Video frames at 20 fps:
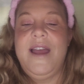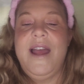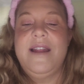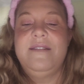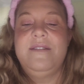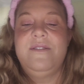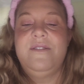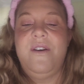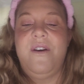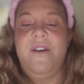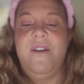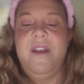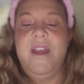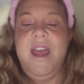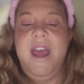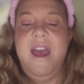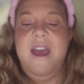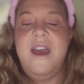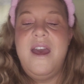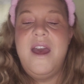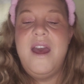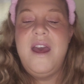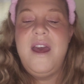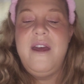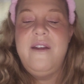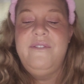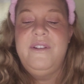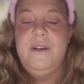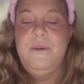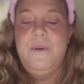and so
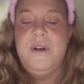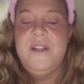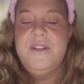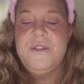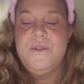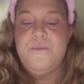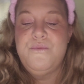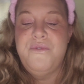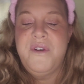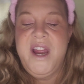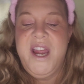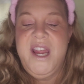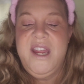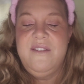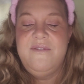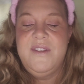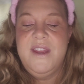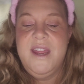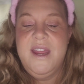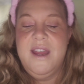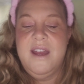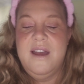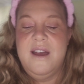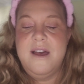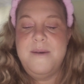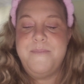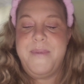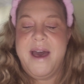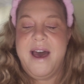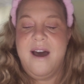everyone's raving
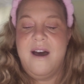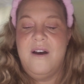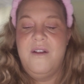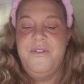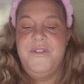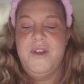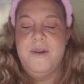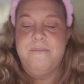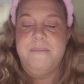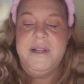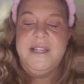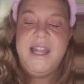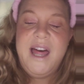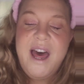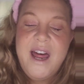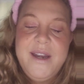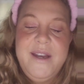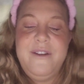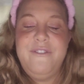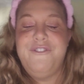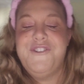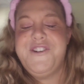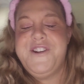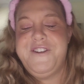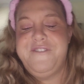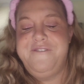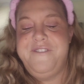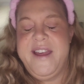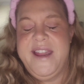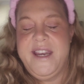about the Milani
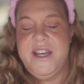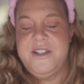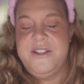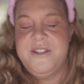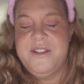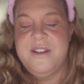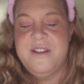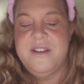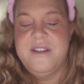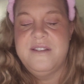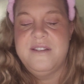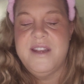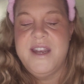fruit fetishes,